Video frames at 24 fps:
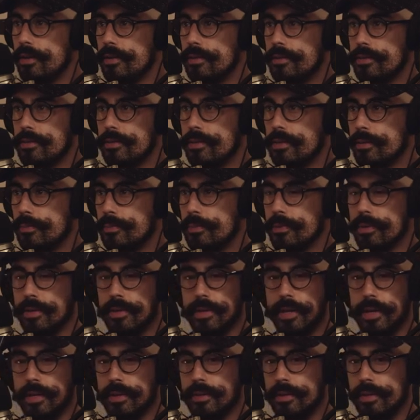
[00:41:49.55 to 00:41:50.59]
is. It's super
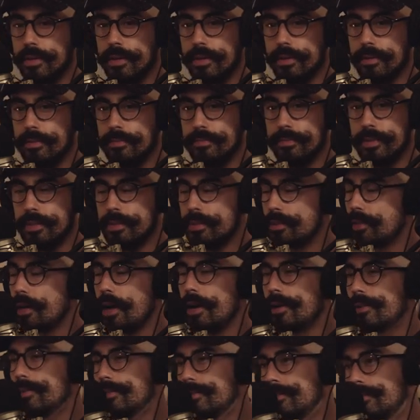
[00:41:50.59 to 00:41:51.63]
like it, it
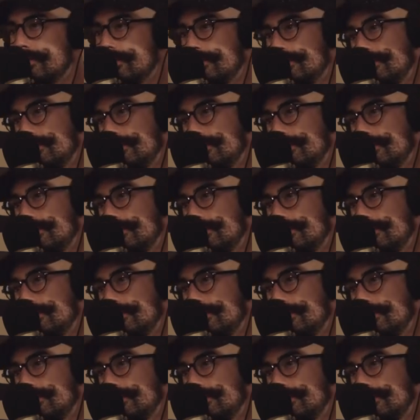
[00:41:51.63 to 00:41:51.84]
sucks.